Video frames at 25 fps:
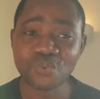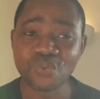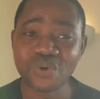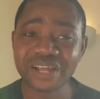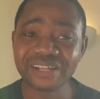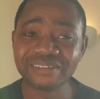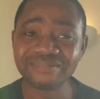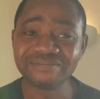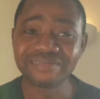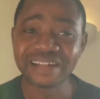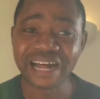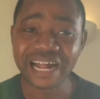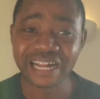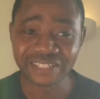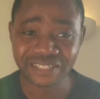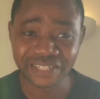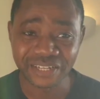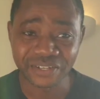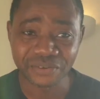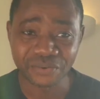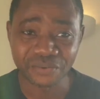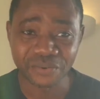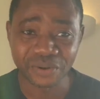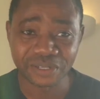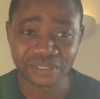well, I
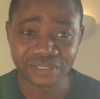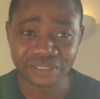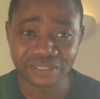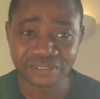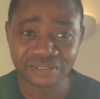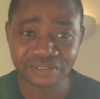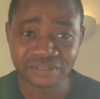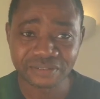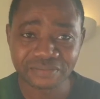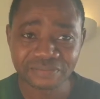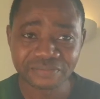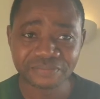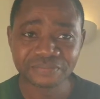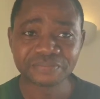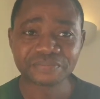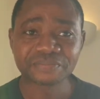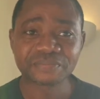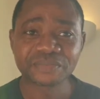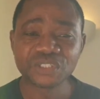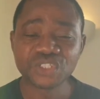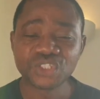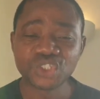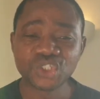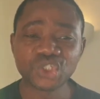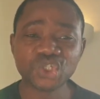tell you what,
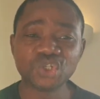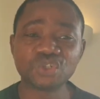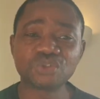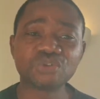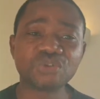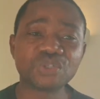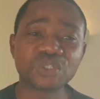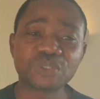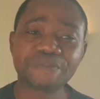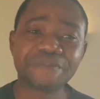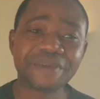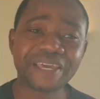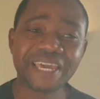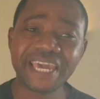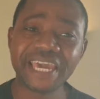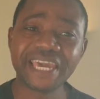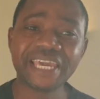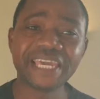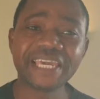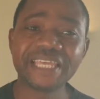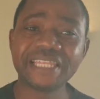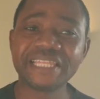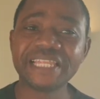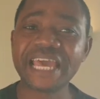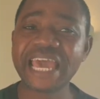YouTube is
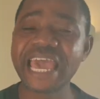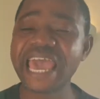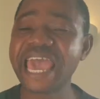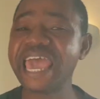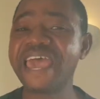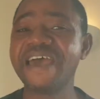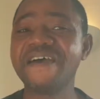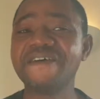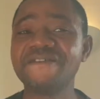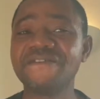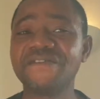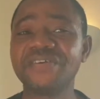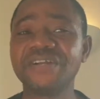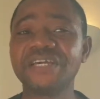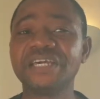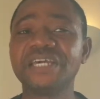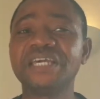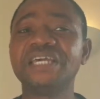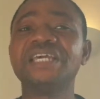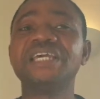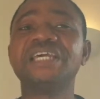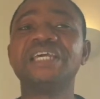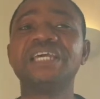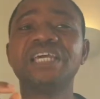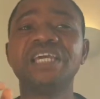paying
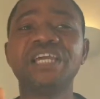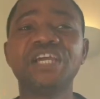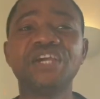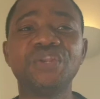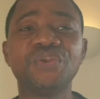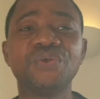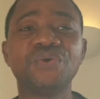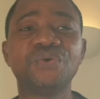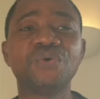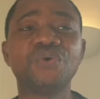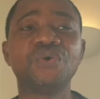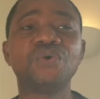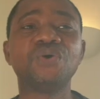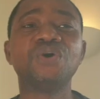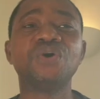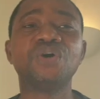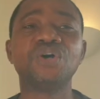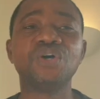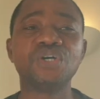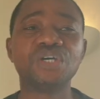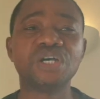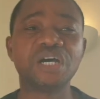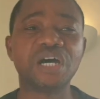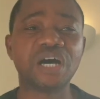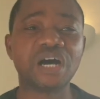every,
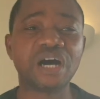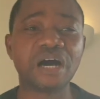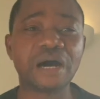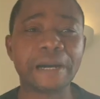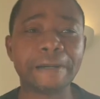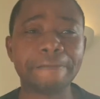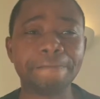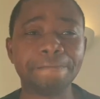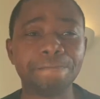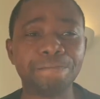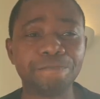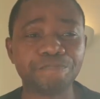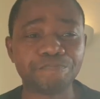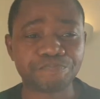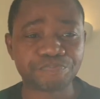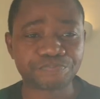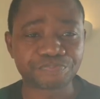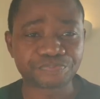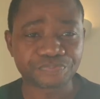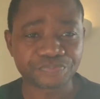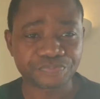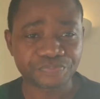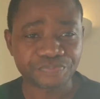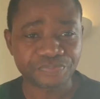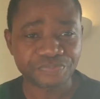uh,
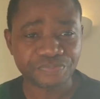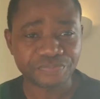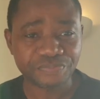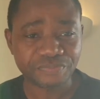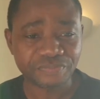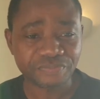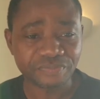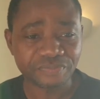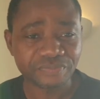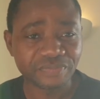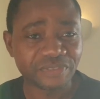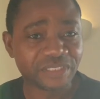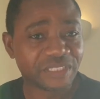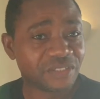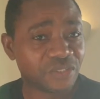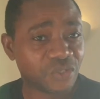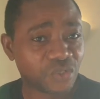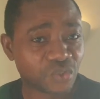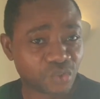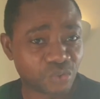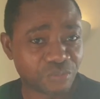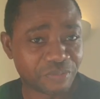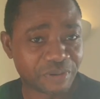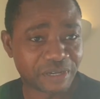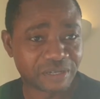
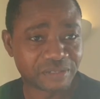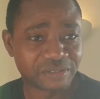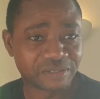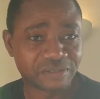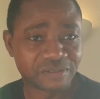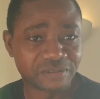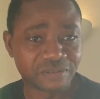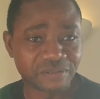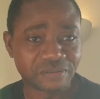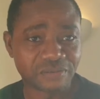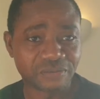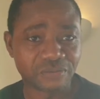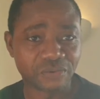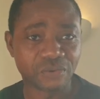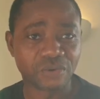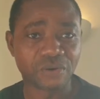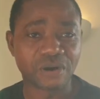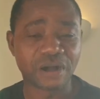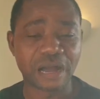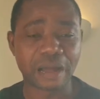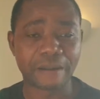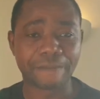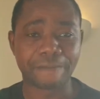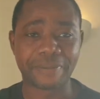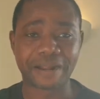YouTubers
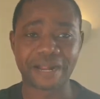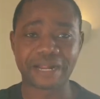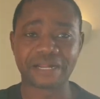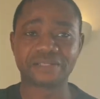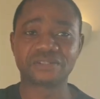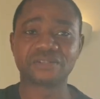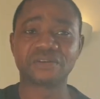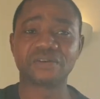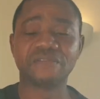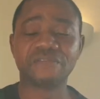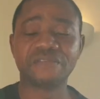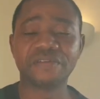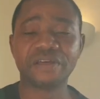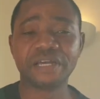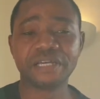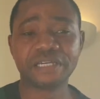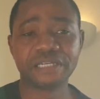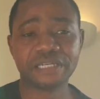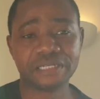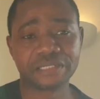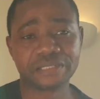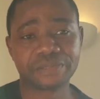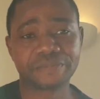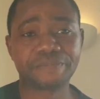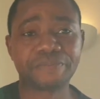who are part of
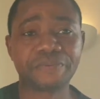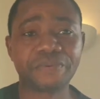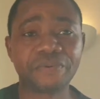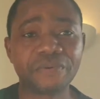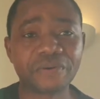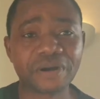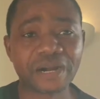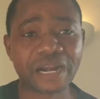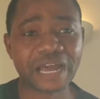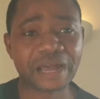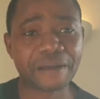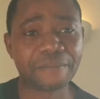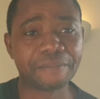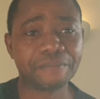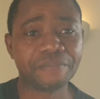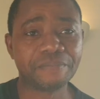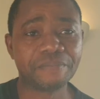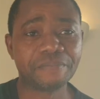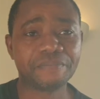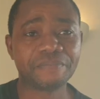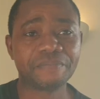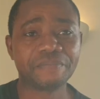its program.